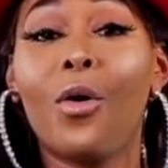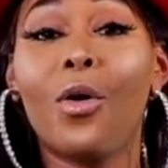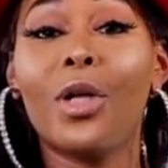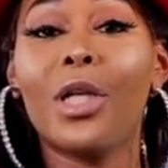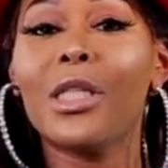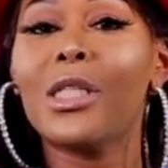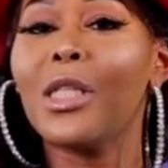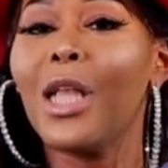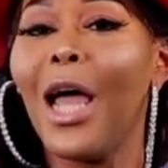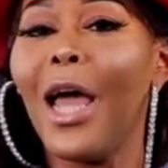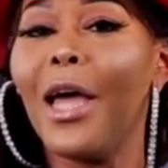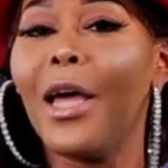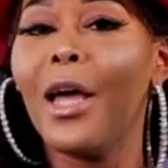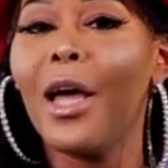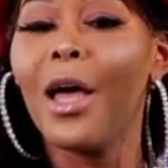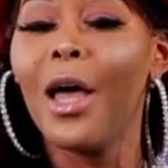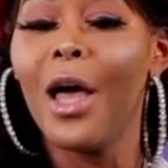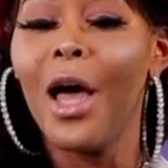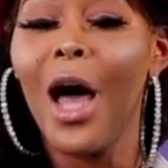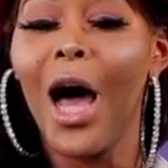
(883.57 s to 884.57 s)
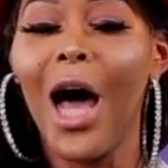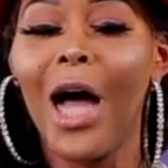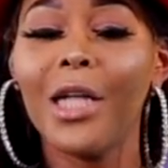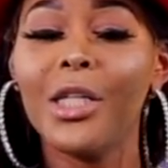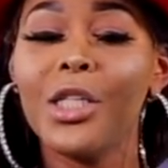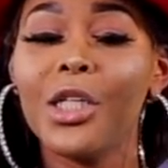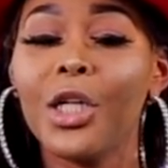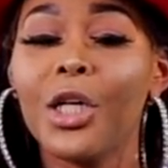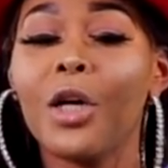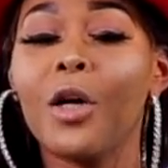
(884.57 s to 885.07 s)
it's like I
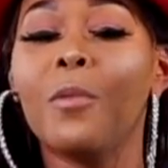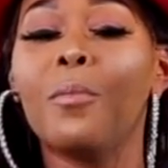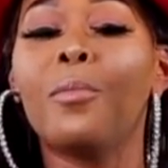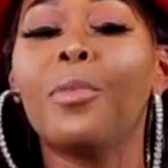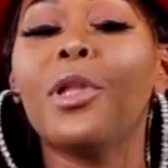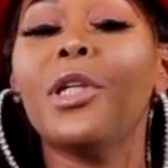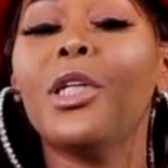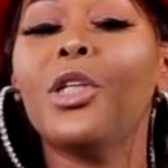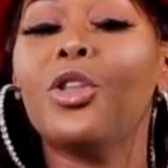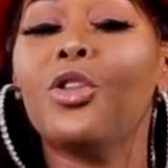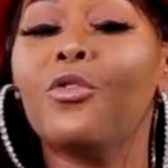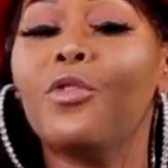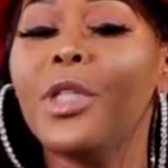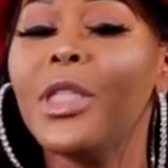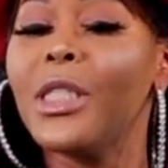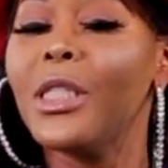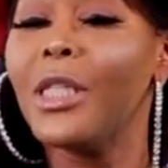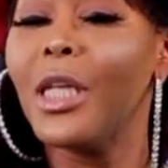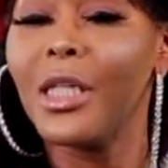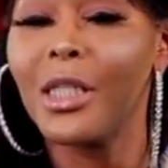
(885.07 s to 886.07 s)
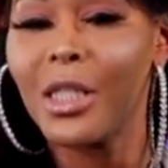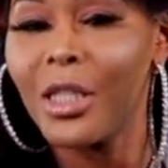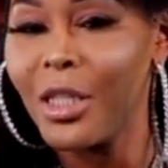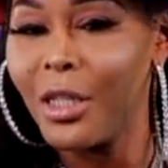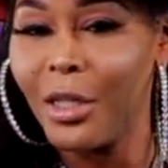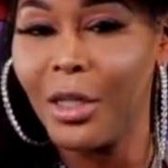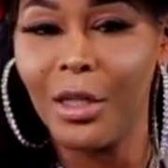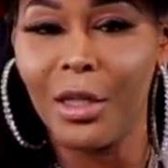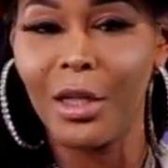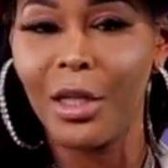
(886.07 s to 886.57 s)
did a complete
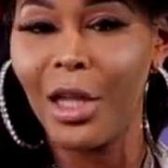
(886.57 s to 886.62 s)
360.